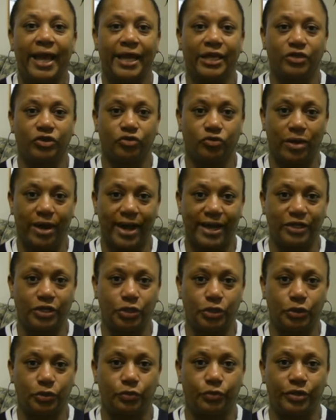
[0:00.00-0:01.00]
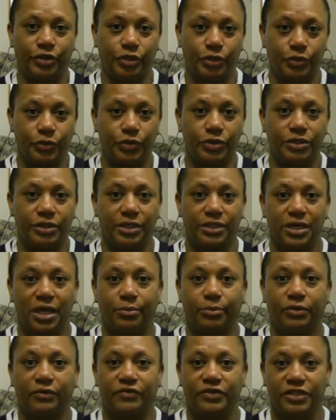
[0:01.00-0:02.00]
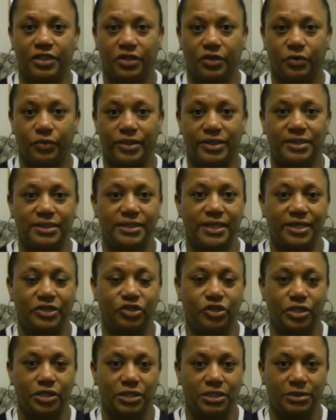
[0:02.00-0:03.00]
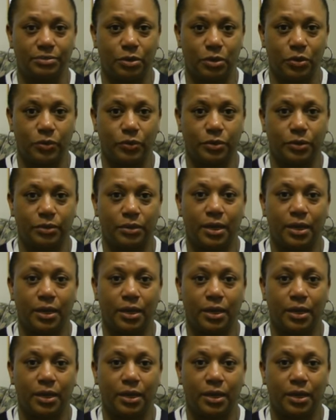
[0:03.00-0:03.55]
and try to reduce the number of cigarettes that she smokes